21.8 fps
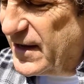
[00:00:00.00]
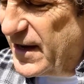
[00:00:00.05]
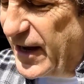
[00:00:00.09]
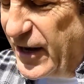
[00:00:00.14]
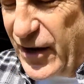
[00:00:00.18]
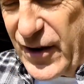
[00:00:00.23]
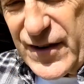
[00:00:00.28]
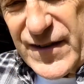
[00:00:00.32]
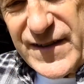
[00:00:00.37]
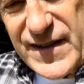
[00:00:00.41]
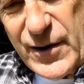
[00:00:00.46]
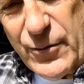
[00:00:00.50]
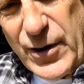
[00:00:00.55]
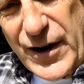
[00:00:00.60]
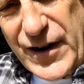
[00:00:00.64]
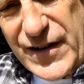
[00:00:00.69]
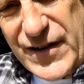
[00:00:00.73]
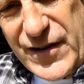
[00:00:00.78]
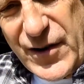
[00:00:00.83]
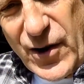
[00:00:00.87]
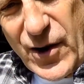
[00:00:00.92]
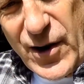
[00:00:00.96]
You can see where
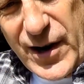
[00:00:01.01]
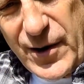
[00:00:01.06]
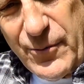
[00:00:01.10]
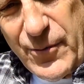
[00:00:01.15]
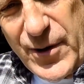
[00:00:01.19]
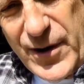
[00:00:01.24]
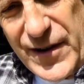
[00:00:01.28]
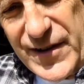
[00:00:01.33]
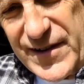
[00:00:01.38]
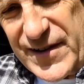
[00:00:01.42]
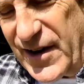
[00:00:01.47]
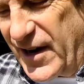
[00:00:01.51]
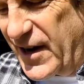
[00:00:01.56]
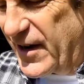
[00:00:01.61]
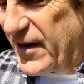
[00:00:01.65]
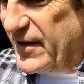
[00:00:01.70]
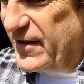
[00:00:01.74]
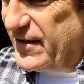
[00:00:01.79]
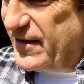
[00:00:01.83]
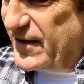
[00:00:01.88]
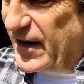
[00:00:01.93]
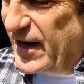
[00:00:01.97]
it's dark and where it's not,
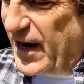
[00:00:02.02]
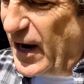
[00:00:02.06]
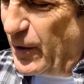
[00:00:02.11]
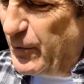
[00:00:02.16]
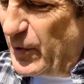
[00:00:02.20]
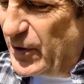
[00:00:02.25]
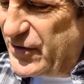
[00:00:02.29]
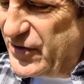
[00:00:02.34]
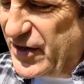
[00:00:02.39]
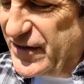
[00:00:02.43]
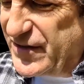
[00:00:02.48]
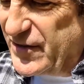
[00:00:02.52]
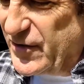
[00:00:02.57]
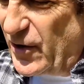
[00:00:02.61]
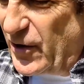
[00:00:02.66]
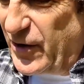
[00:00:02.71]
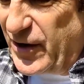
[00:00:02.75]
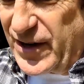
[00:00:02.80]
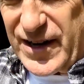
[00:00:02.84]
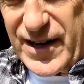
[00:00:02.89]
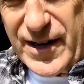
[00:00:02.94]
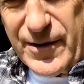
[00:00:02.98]
and how much it's
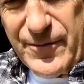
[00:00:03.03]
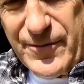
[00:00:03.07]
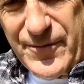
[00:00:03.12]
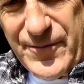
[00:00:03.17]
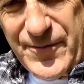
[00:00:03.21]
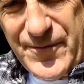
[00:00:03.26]
darkened up.